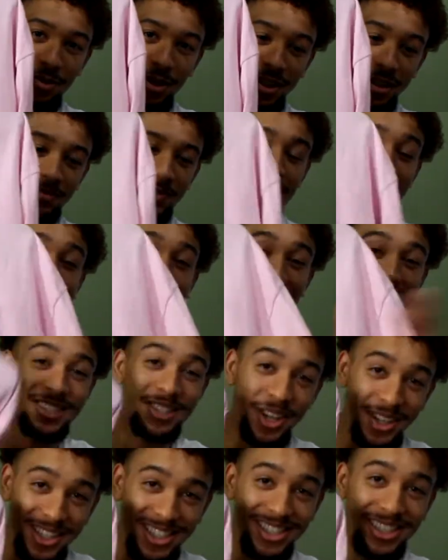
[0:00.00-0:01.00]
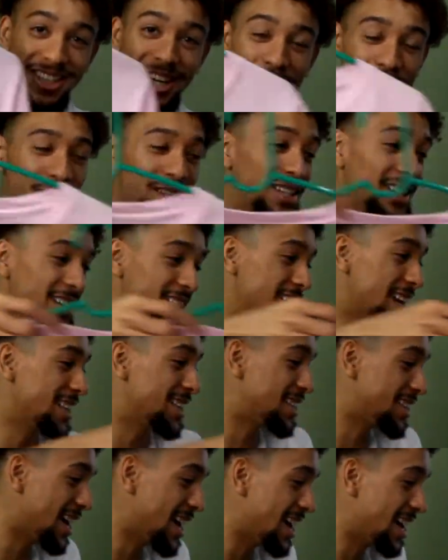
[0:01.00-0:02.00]
but I saw this shirt because at
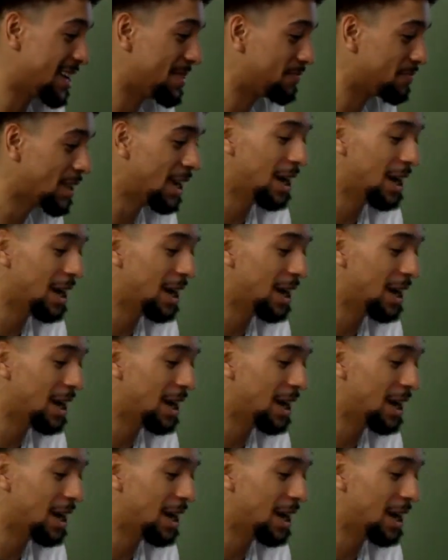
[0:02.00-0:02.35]
the time,